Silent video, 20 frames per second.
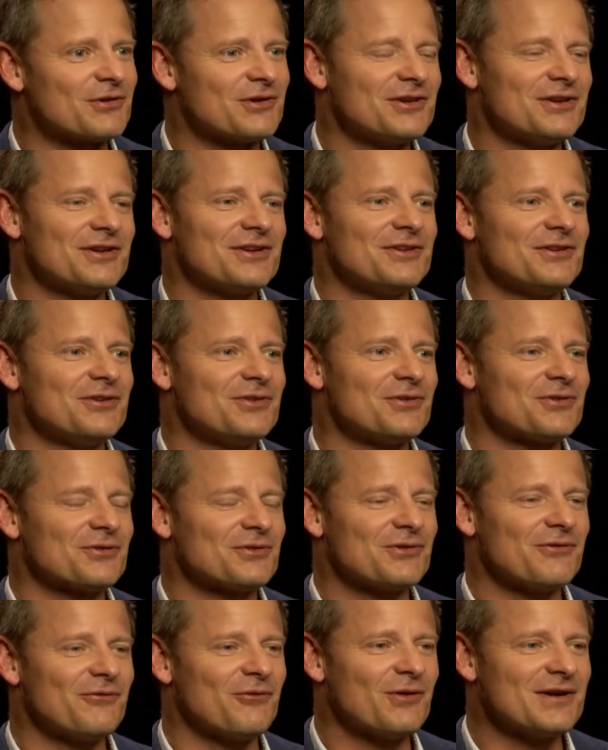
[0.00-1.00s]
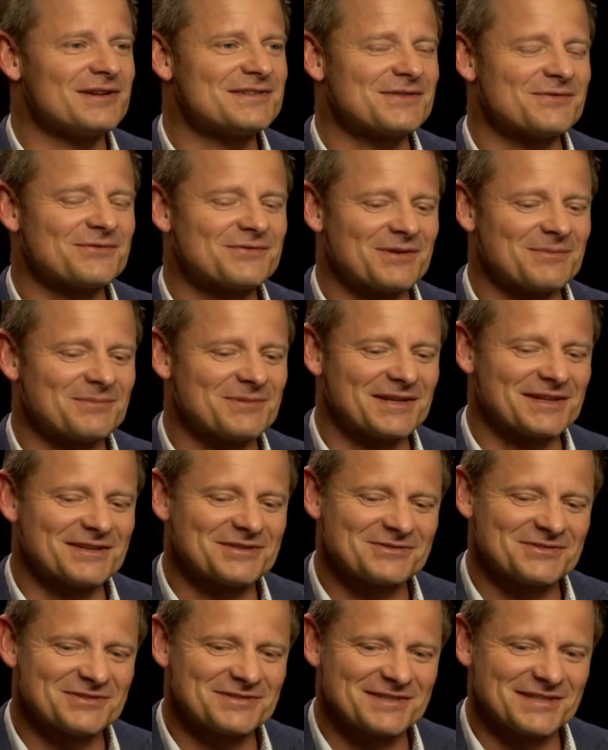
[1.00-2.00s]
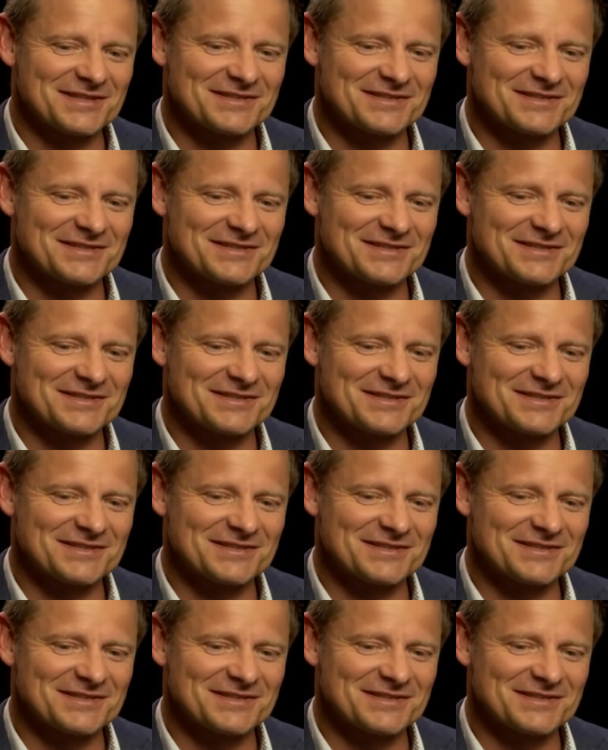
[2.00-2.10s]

you're the voice of something is just